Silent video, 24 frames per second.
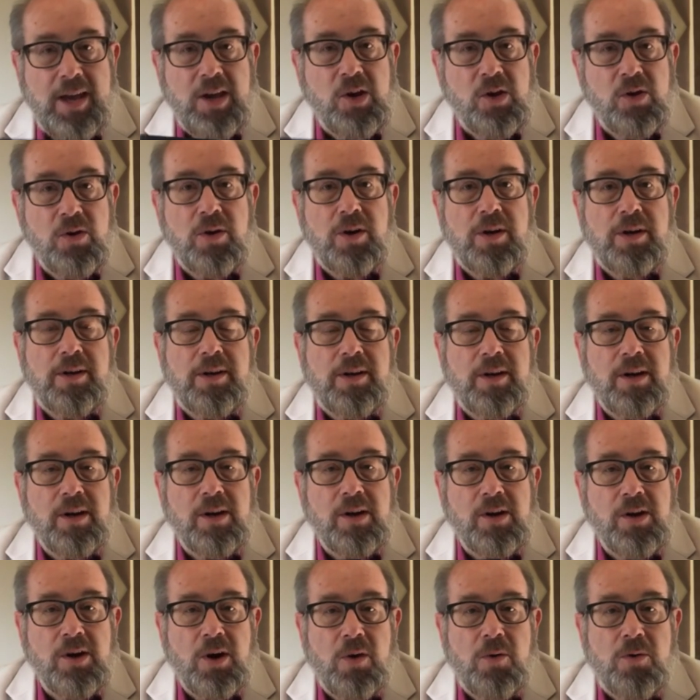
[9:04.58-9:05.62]
good
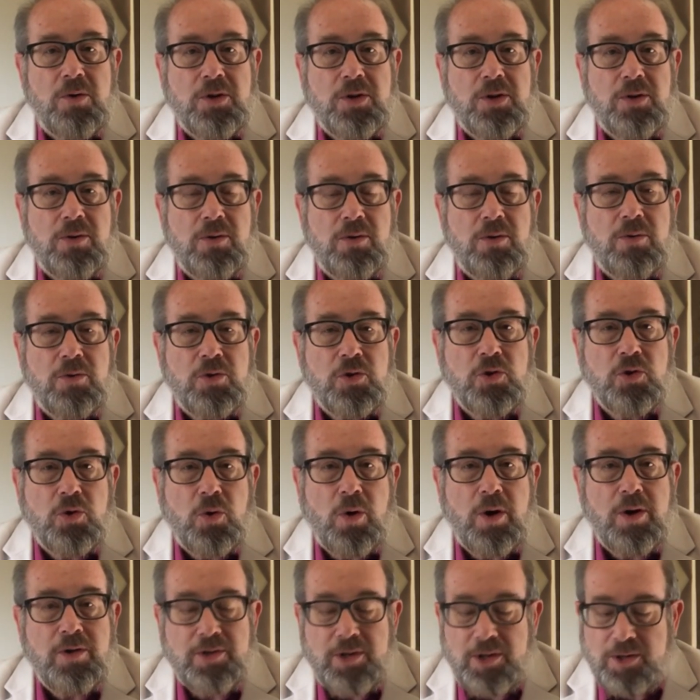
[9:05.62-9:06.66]
go-to
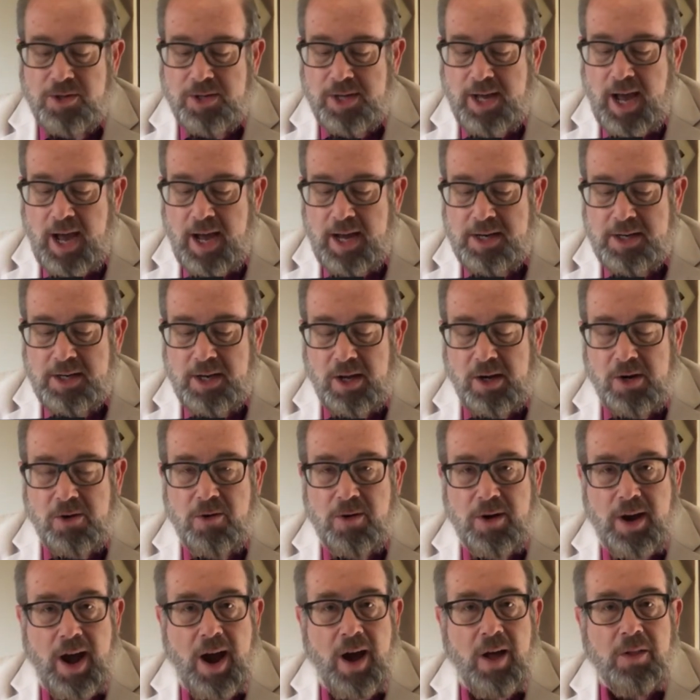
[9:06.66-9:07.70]
source. It's got
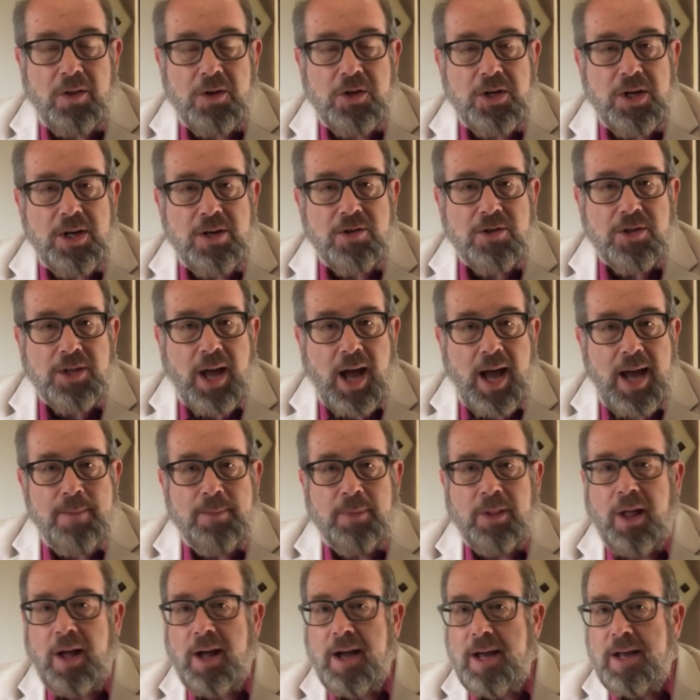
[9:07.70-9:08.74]
chronologies,
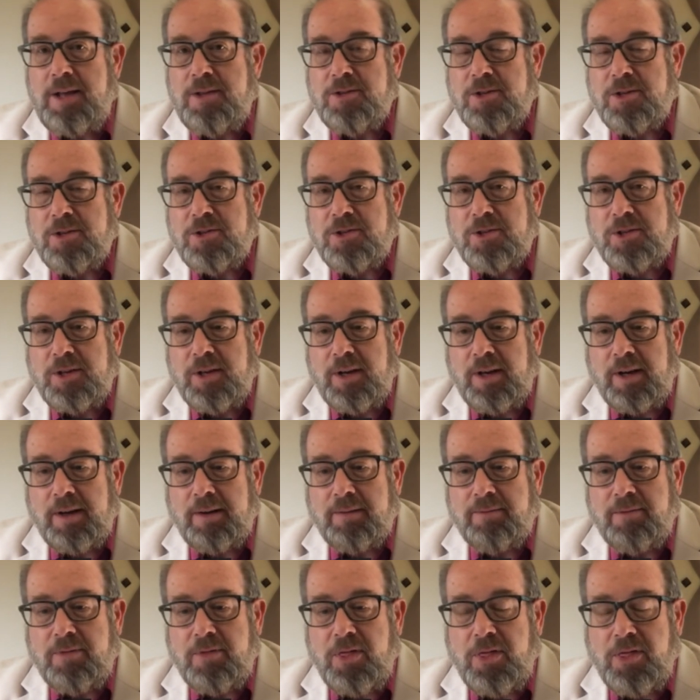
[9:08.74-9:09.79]
timelines. It's
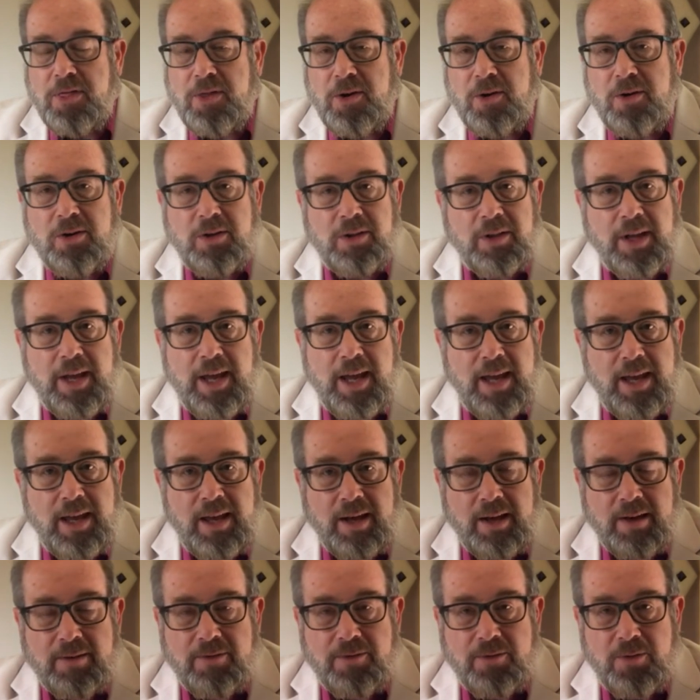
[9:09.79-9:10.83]
thoroughly
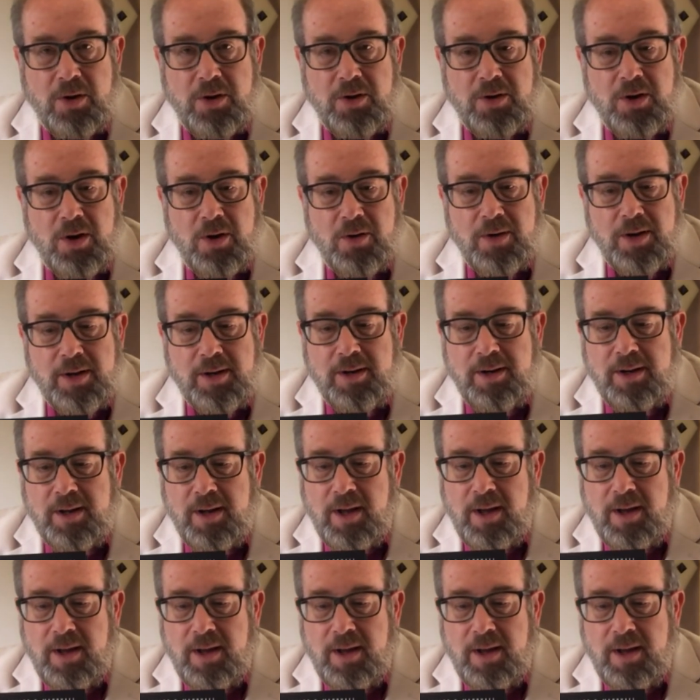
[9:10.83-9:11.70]
footnoted.